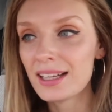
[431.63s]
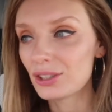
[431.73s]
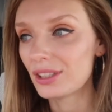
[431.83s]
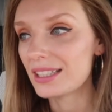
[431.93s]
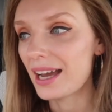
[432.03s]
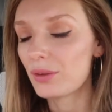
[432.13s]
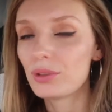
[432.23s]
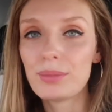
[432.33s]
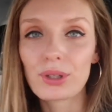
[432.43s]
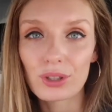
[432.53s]
so that I
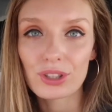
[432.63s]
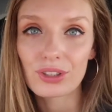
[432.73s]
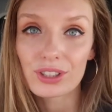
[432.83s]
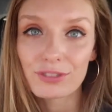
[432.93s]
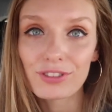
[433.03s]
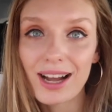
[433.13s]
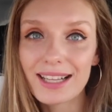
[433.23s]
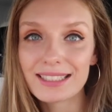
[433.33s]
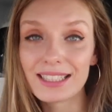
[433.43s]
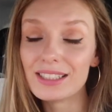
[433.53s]
will be rostered
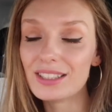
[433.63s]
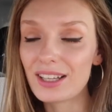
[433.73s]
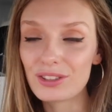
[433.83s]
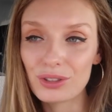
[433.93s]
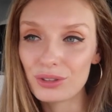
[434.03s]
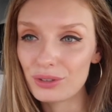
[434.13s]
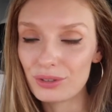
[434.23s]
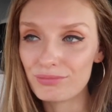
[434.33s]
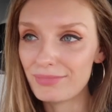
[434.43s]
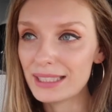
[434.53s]
flights and
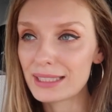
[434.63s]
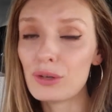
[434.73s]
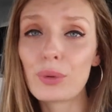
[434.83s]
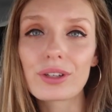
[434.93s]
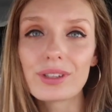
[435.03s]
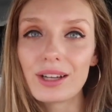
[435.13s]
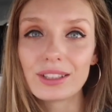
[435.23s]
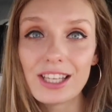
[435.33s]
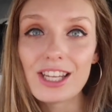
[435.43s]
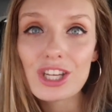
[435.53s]
to basically work
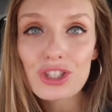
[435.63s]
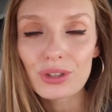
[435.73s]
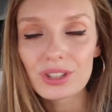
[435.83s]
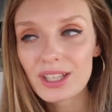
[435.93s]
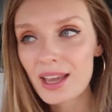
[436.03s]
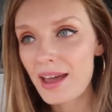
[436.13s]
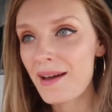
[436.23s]
without any issues.